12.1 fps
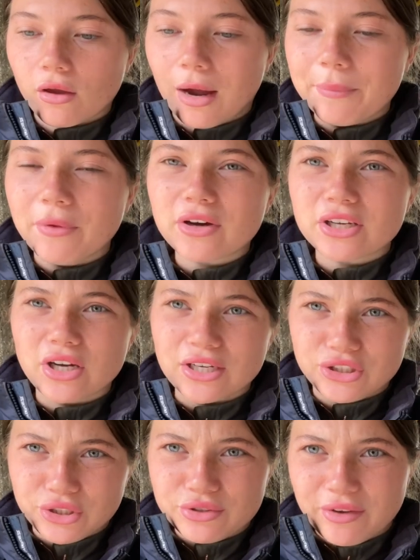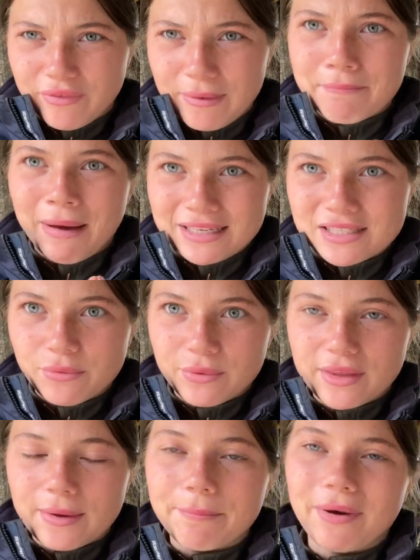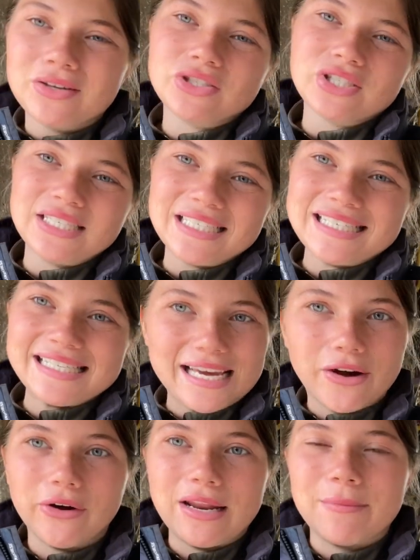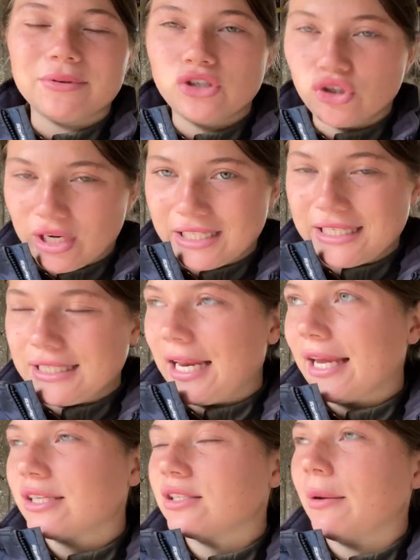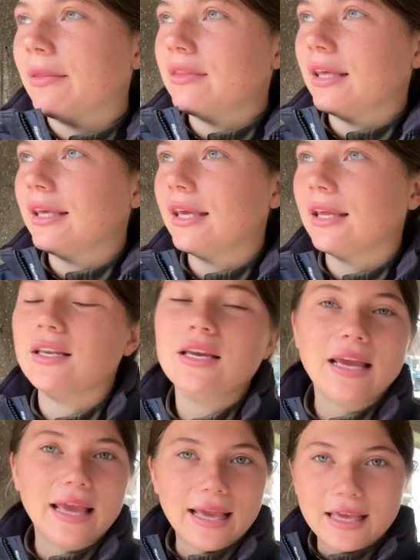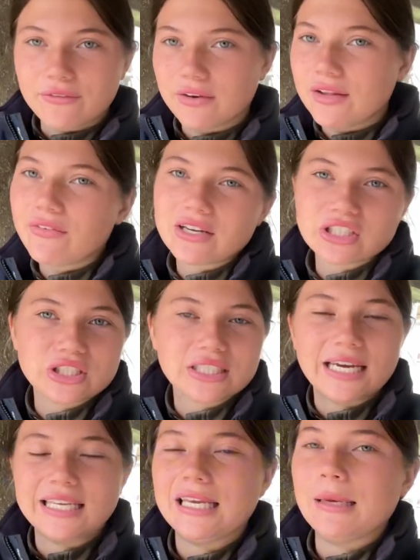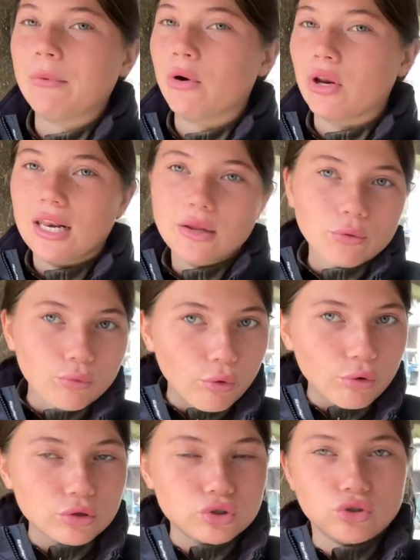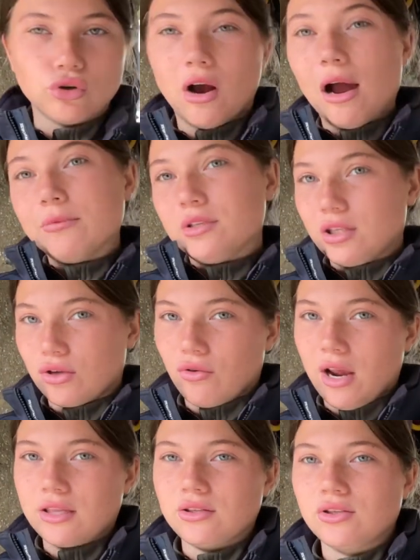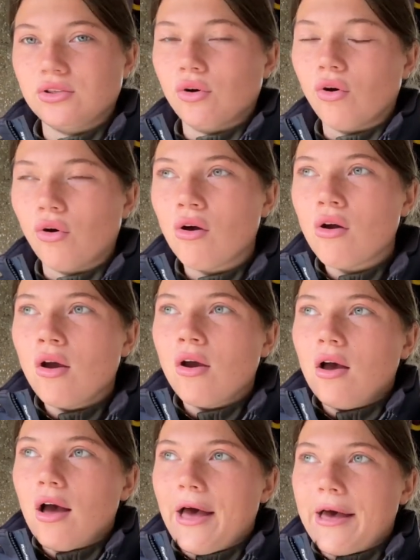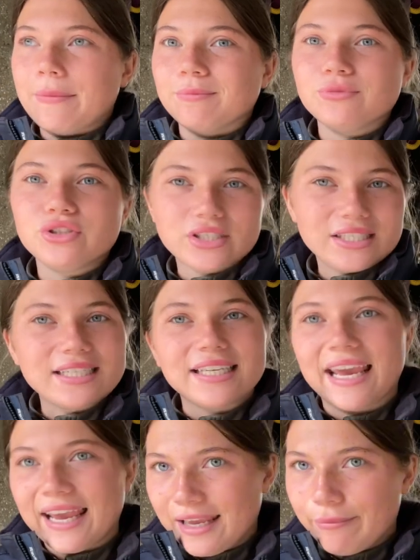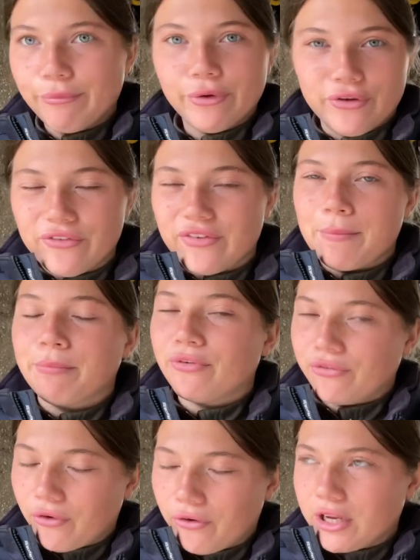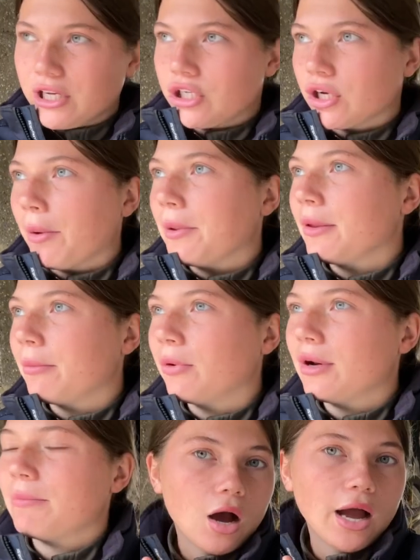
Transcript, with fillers: I'm not going to like do something massive with him, but I just need to get on him and stretch his legs. So I'm thinking even if I just take him on a little walk and trot up to the grain store, um, just to get him moving before his show in the morning.